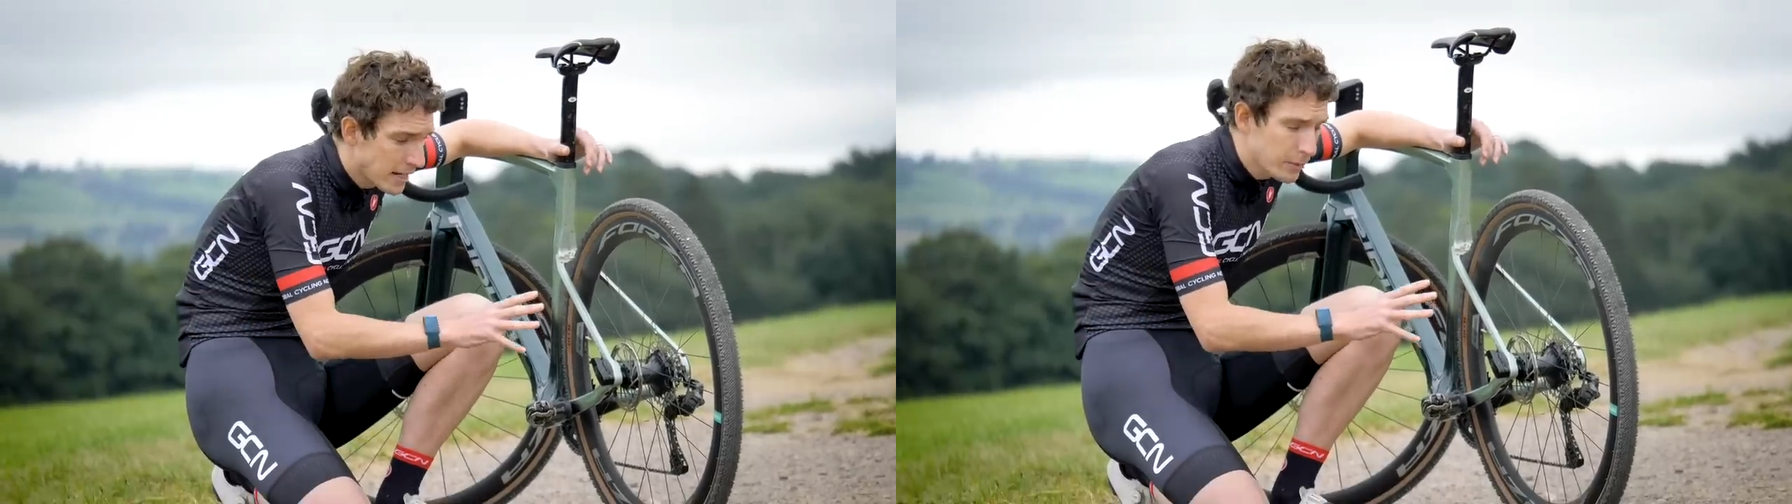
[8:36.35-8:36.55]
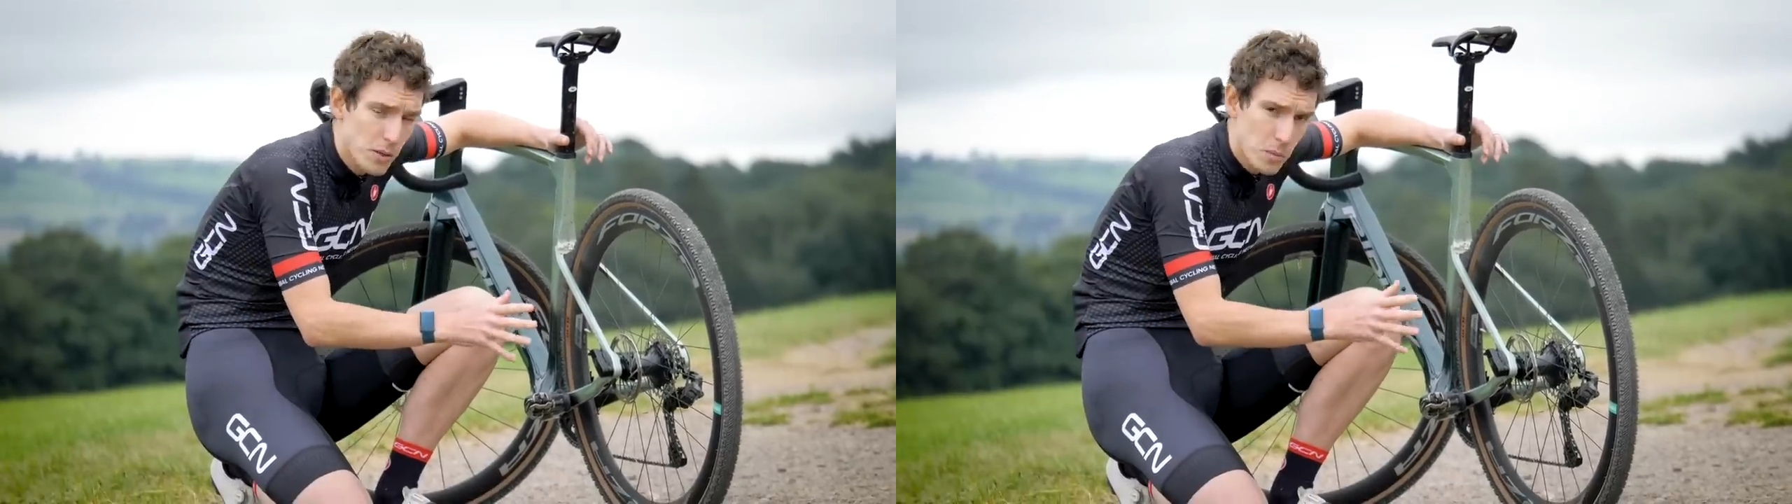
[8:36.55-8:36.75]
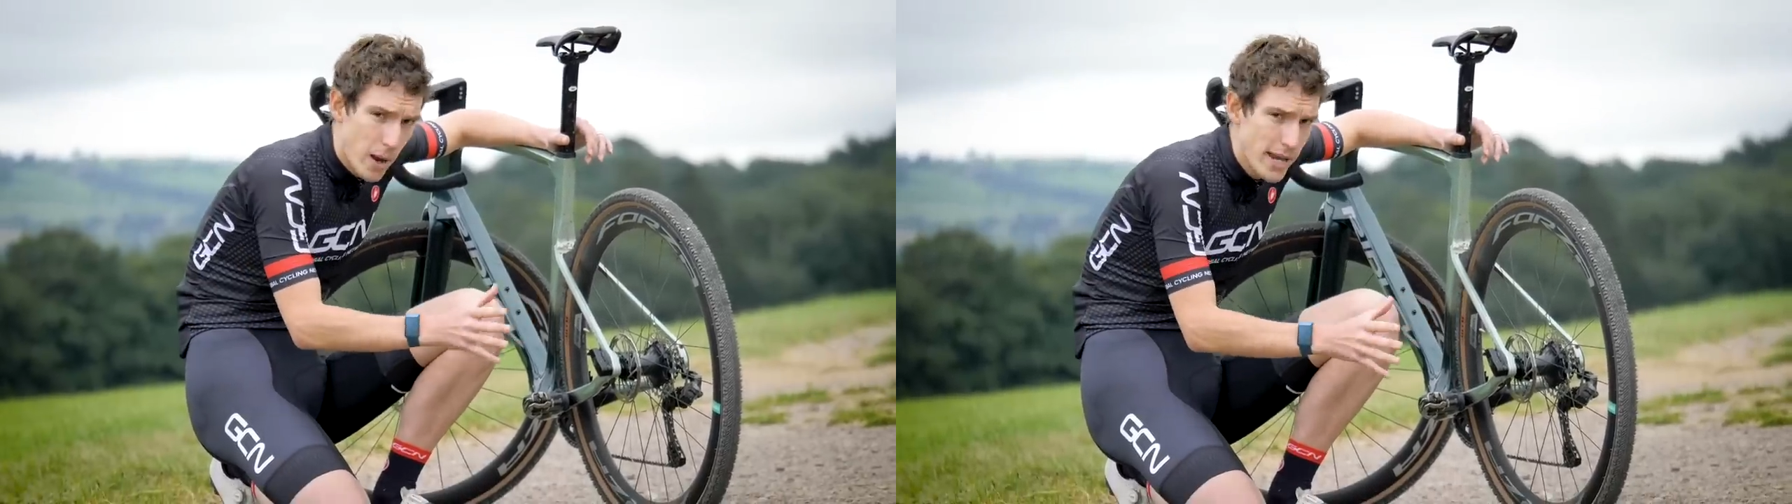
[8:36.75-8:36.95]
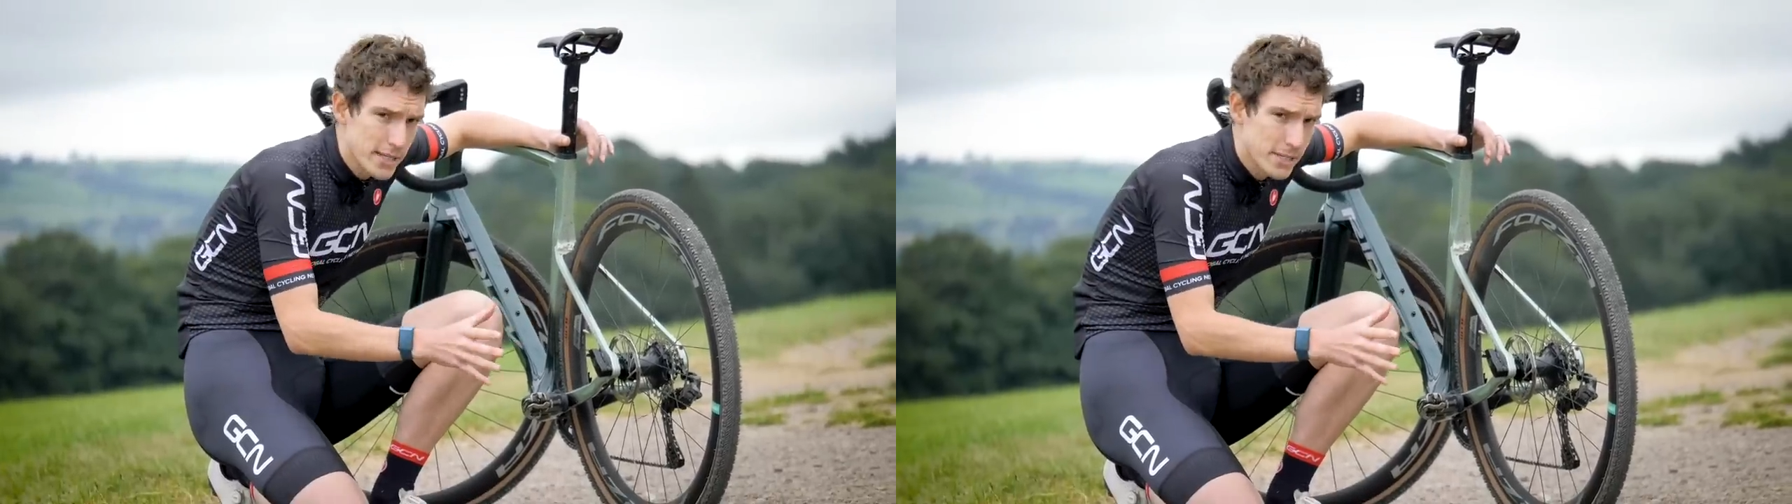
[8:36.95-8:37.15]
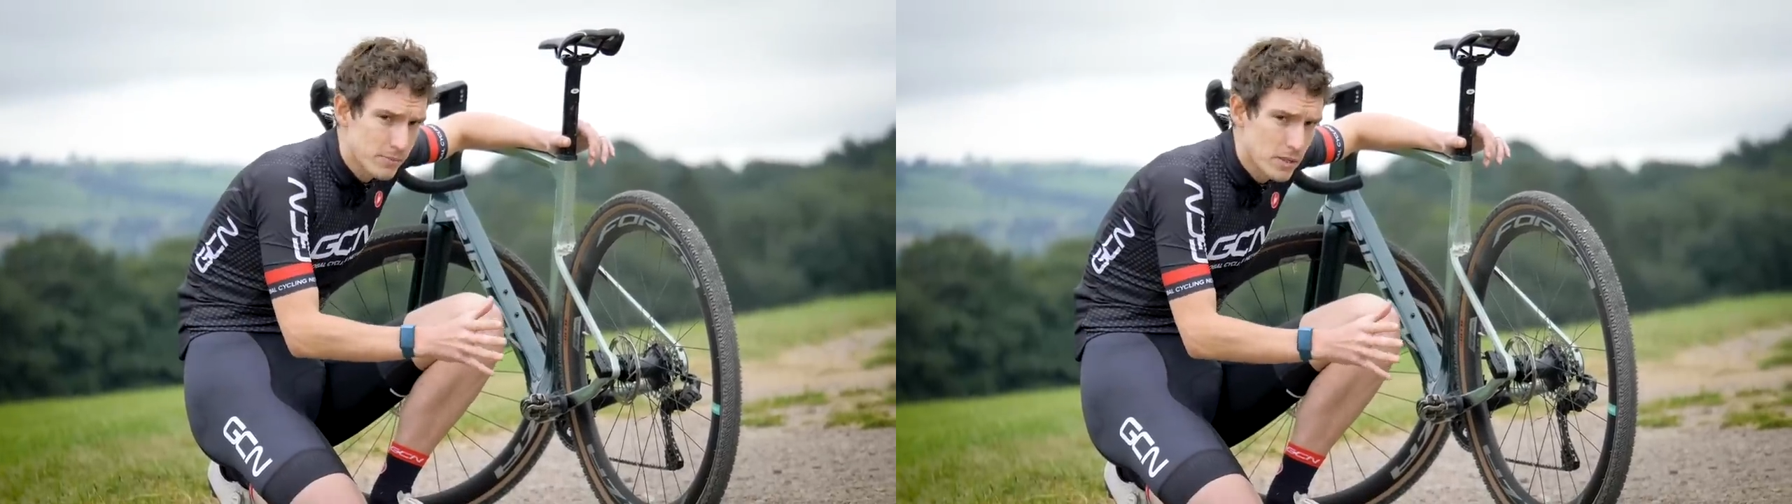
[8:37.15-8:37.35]
a little bit of
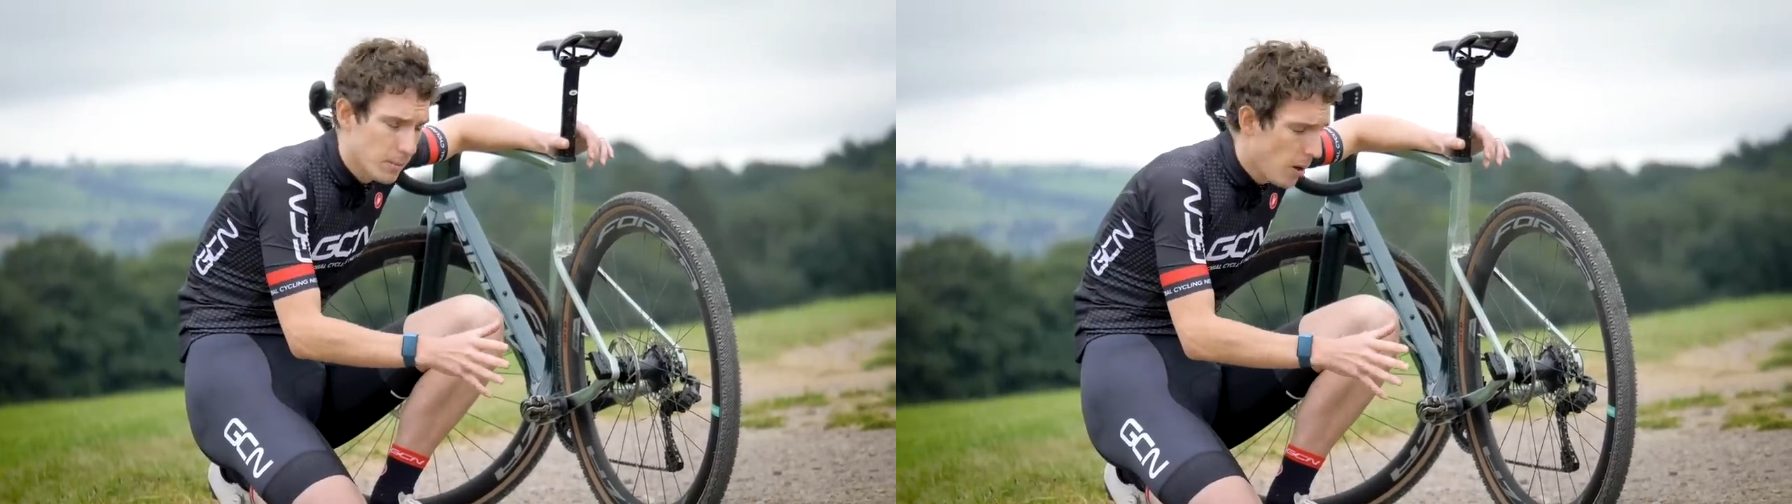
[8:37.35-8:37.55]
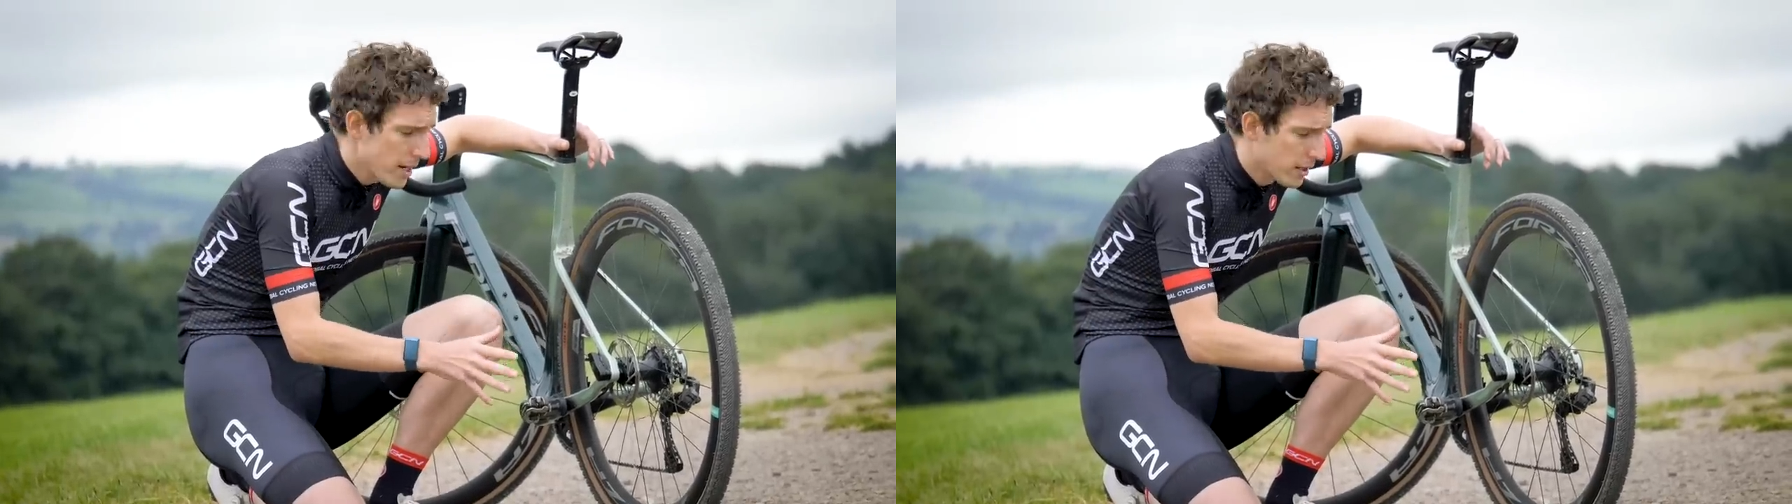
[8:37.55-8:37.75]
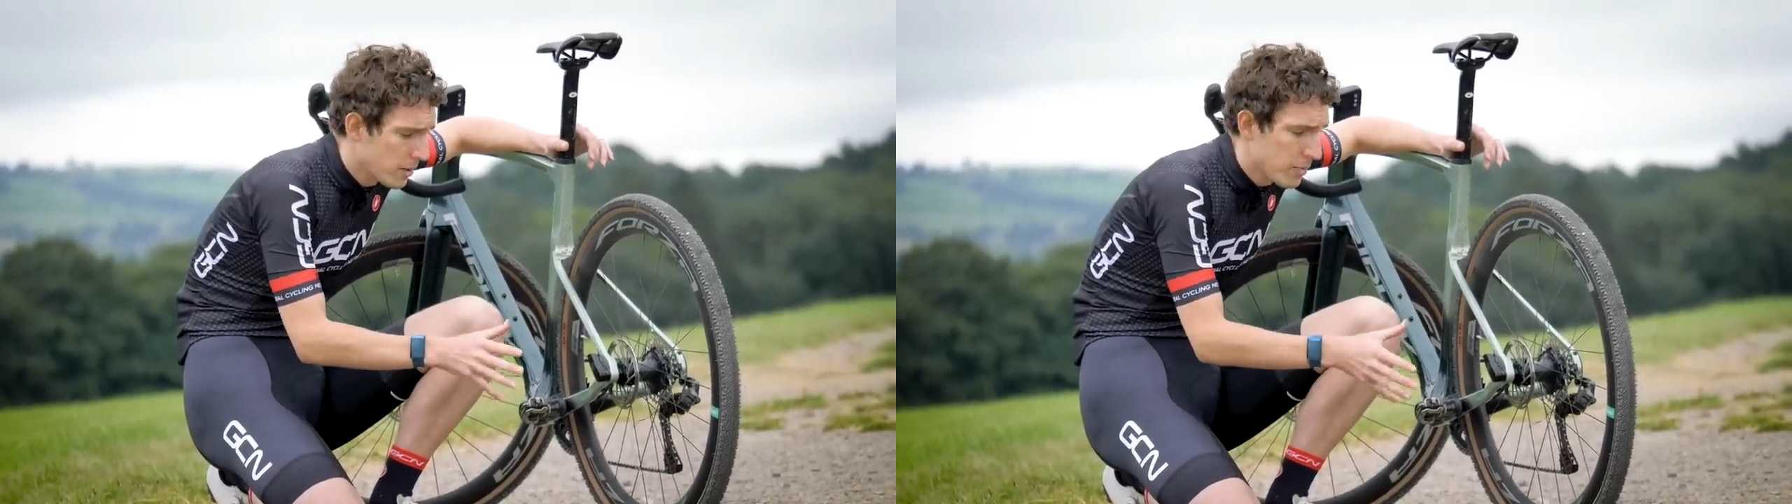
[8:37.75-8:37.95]
weight to the bike